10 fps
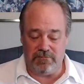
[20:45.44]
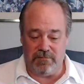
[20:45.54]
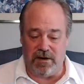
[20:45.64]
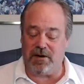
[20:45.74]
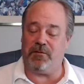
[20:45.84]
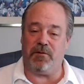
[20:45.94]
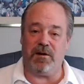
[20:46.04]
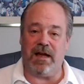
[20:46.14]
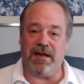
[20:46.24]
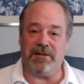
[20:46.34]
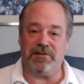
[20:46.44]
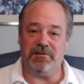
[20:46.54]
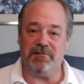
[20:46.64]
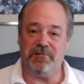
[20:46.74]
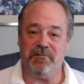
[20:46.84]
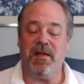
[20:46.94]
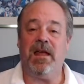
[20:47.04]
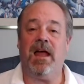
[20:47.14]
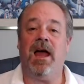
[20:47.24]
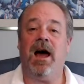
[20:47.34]
Market forecast.
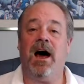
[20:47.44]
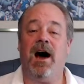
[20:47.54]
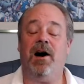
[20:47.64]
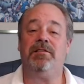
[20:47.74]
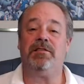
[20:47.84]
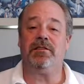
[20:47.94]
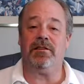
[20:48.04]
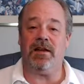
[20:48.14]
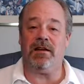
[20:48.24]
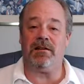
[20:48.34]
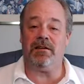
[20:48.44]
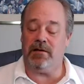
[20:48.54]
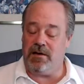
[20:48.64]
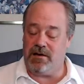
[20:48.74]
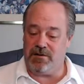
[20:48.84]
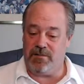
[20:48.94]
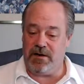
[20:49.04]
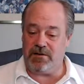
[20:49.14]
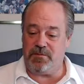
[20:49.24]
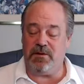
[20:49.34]
Until then, get some
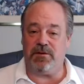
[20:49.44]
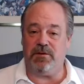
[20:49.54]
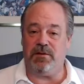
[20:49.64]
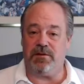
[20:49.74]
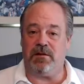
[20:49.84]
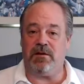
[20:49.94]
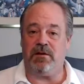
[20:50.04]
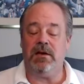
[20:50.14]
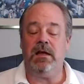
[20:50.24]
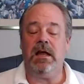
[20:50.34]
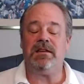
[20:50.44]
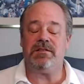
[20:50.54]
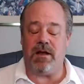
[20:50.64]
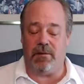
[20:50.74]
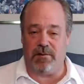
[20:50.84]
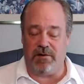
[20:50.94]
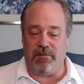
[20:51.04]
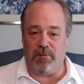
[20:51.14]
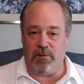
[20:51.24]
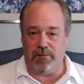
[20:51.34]
rest, be good to each other, say a prayer
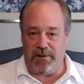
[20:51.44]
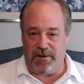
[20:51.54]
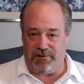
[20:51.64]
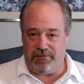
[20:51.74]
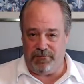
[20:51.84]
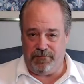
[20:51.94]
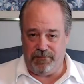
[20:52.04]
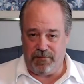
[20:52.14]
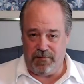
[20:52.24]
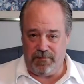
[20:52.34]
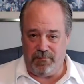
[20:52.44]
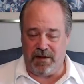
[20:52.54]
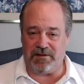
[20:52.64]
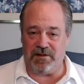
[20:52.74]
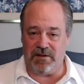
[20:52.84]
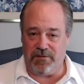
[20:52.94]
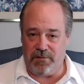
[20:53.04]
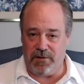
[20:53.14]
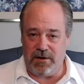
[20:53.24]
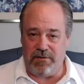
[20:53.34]
for world peace. Blessings,
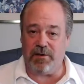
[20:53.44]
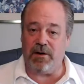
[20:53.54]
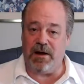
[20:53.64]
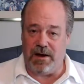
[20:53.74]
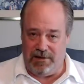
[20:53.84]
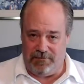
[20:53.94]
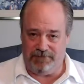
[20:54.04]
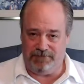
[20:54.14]
everyone. Have a great night.